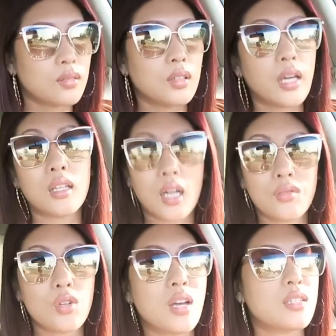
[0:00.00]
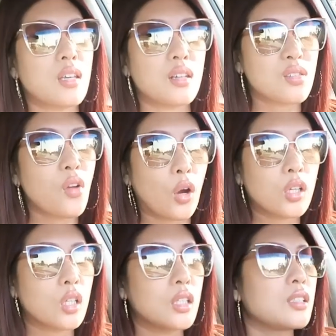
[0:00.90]
like a lot of you guys said, it's very
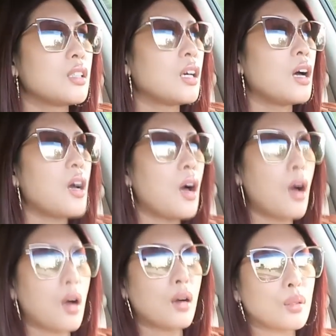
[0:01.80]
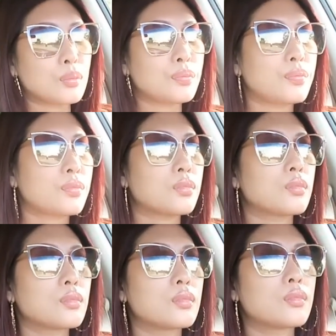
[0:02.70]
good.
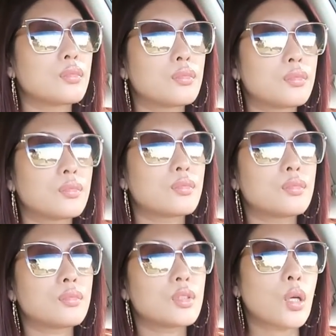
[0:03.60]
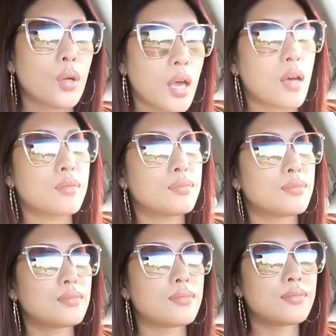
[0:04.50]
Um, so yeah,
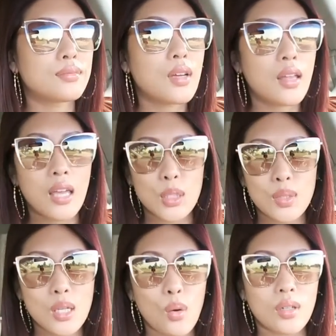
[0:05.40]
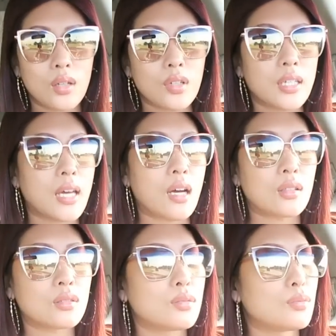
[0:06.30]
that's what's going on right
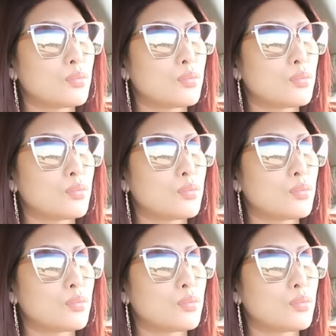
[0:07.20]
now.